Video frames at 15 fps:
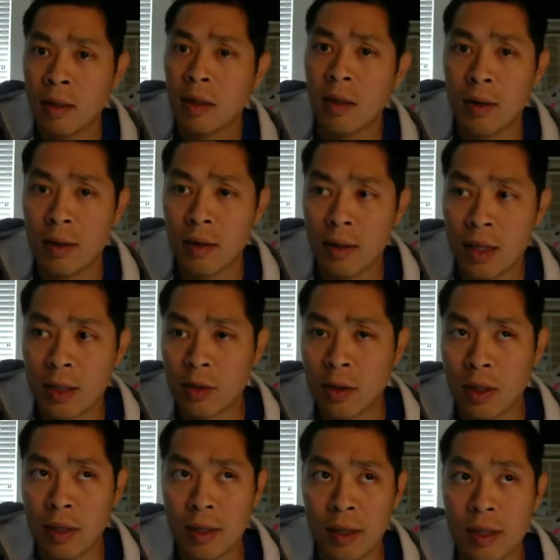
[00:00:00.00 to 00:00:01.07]

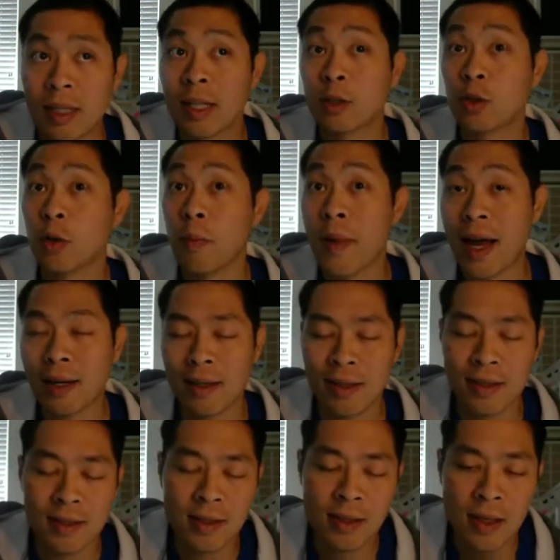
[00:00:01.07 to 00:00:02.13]

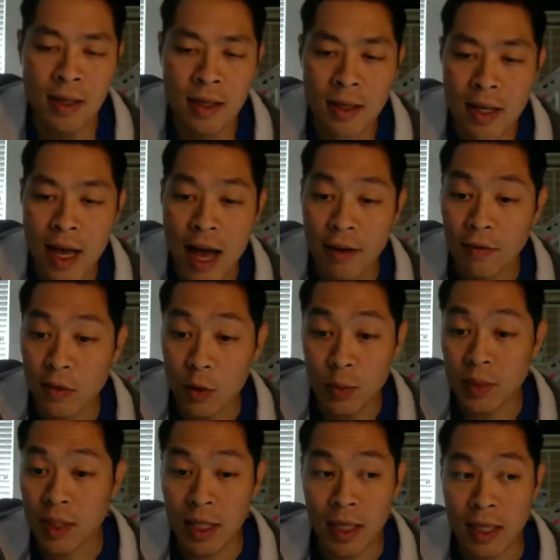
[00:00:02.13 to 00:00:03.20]
electromagnets have
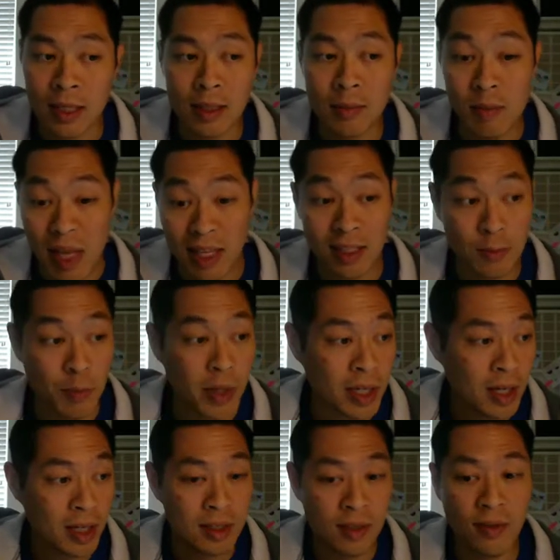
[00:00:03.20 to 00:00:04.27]
loops in it, and it's
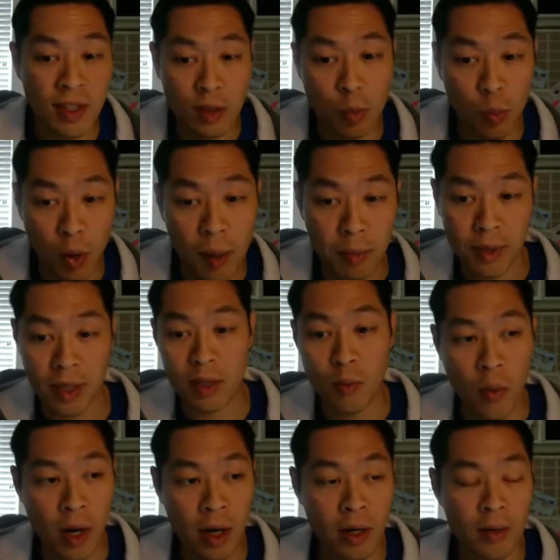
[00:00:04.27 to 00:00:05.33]
because of this property
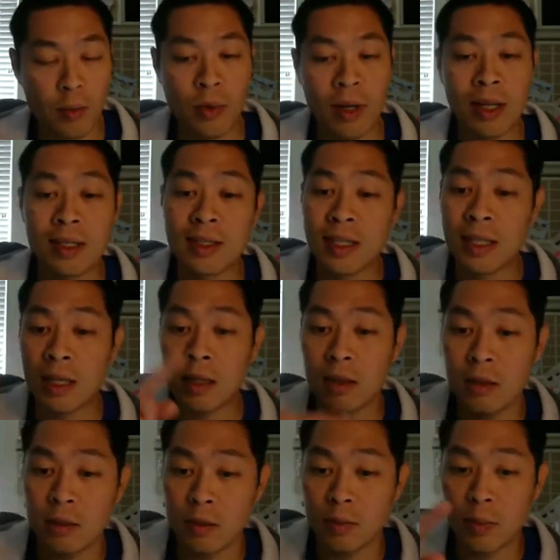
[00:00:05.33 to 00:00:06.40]
where when it's in the
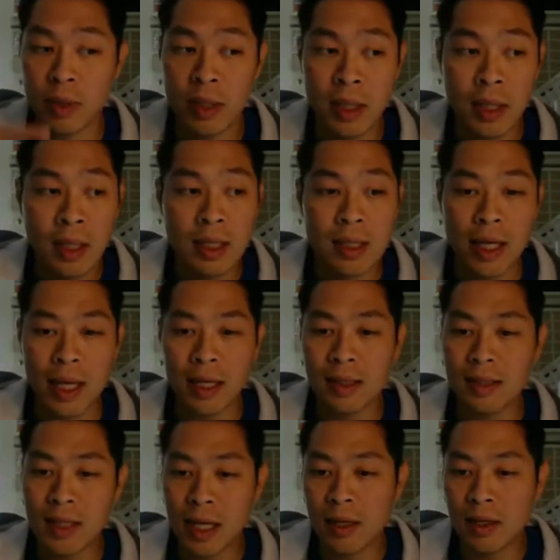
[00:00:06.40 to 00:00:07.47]
loop, the
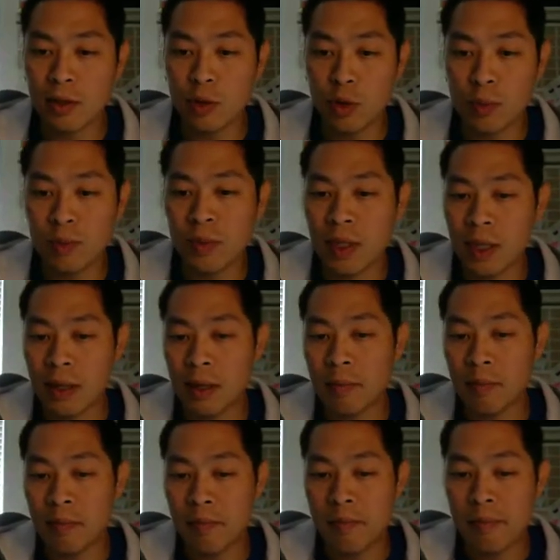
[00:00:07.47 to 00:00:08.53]
inside of the loop,
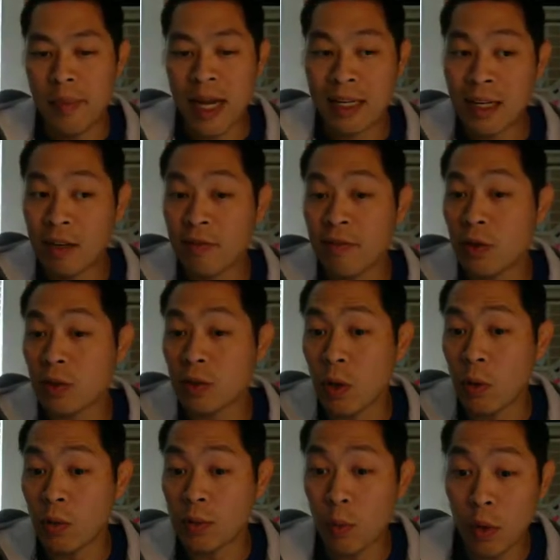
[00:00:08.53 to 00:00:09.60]
the magnetic field is
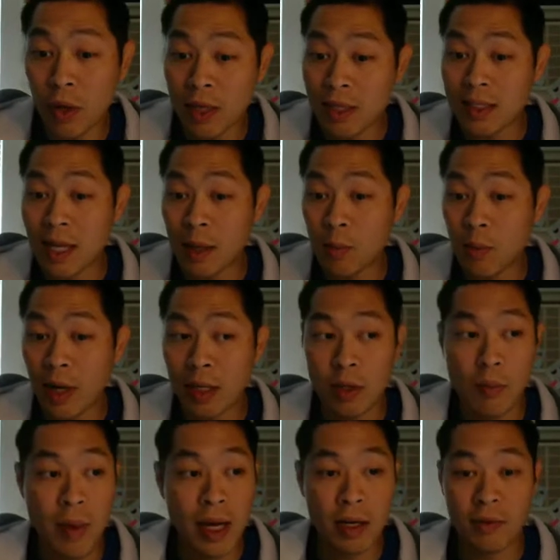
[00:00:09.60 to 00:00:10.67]
always pointing the same way,
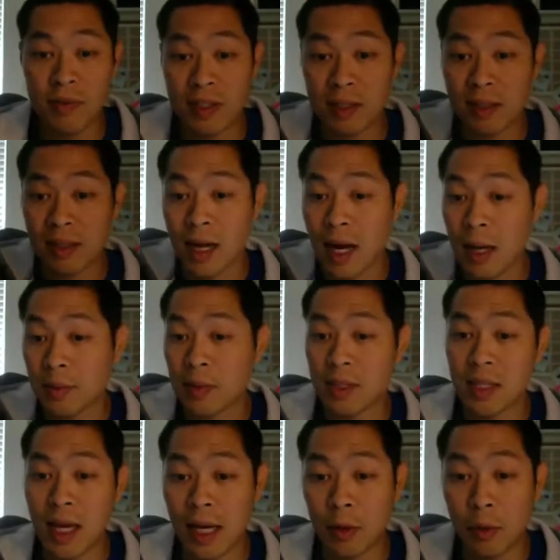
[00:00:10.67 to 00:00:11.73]
no matter if it's top,
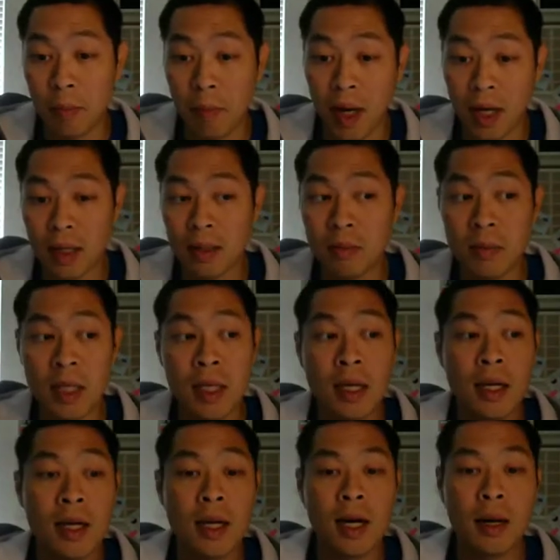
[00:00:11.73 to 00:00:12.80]
side, or bottom.
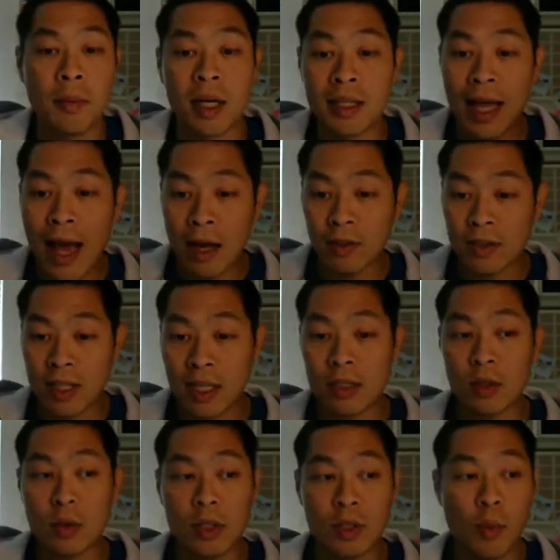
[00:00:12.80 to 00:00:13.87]
On the outside,
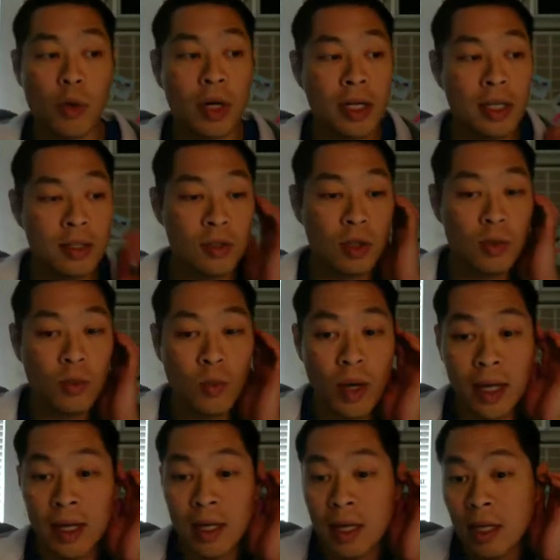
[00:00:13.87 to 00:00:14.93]
it's always pointing a certain
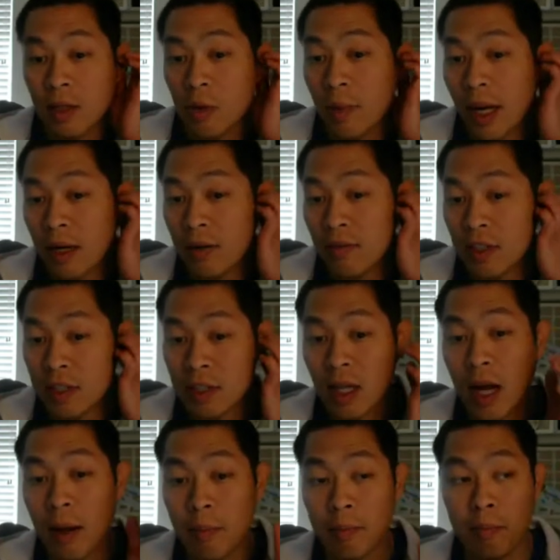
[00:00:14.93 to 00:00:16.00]
way, no matter if it's
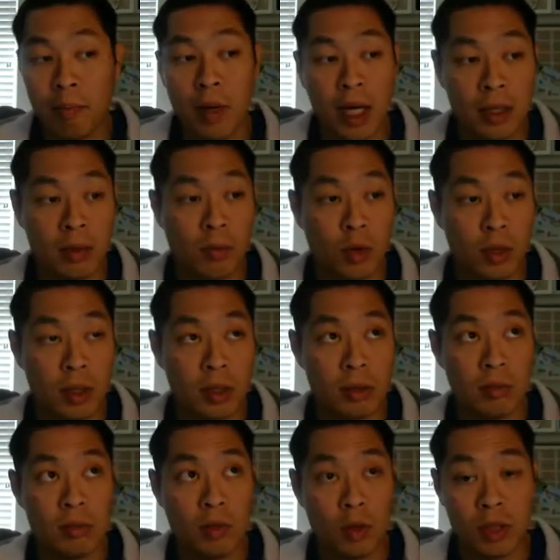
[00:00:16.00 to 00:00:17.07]
top, bottom, or
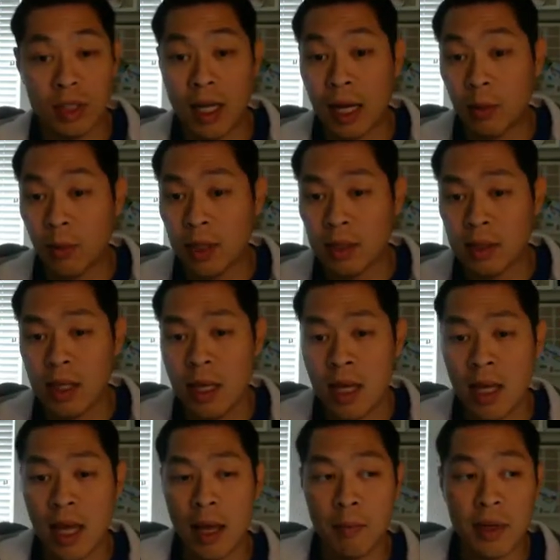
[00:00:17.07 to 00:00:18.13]
or sideways.
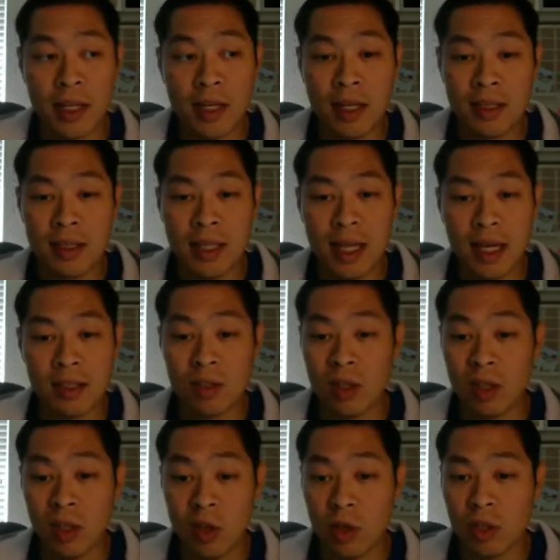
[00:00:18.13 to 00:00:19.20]
And because of that, it's
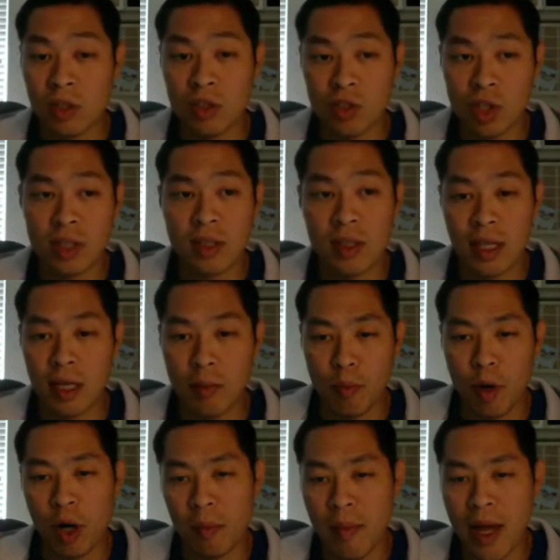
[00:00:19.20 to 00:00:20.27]
going to look just like a
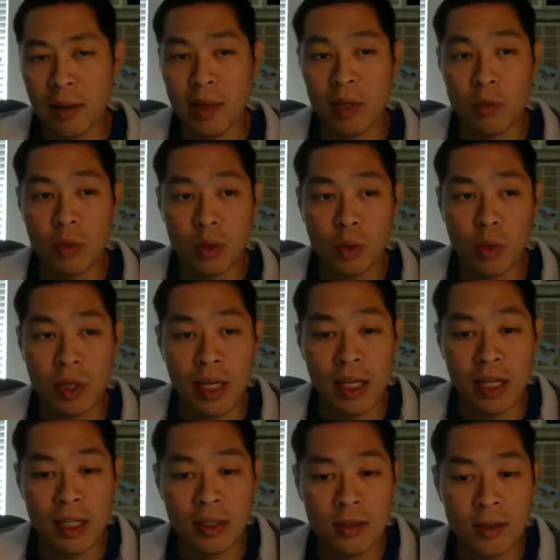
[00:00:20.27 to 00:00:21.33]
bar magnet, which we'll
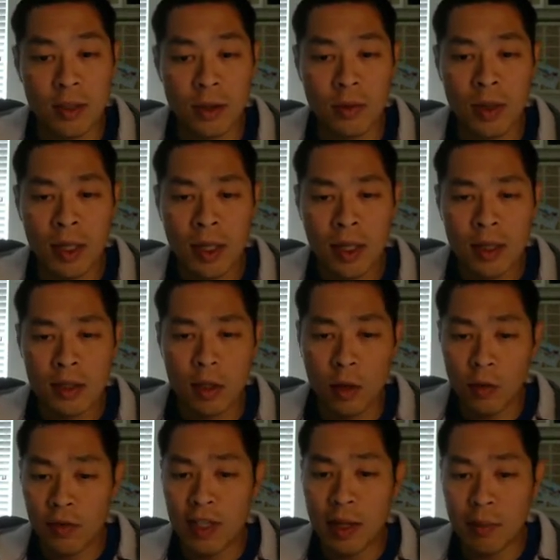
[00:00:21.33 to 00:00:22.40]
get into. So
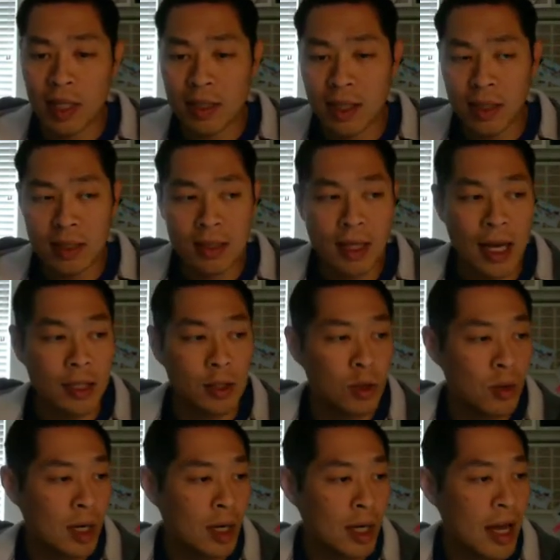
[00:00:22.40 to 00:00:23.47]
hopefully that makes sense. I
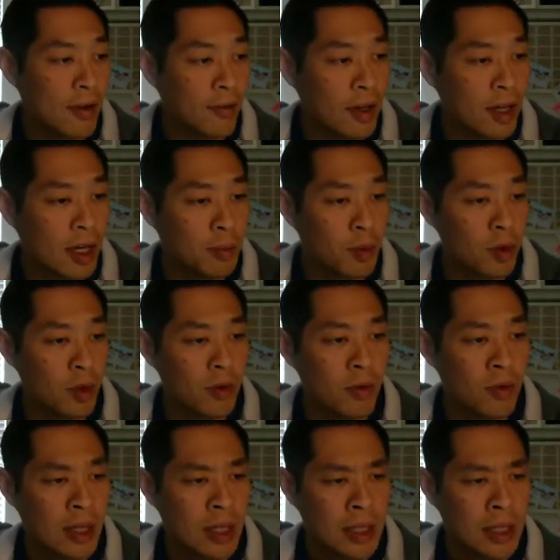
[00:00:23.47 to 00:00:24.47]
do kind of have a couple of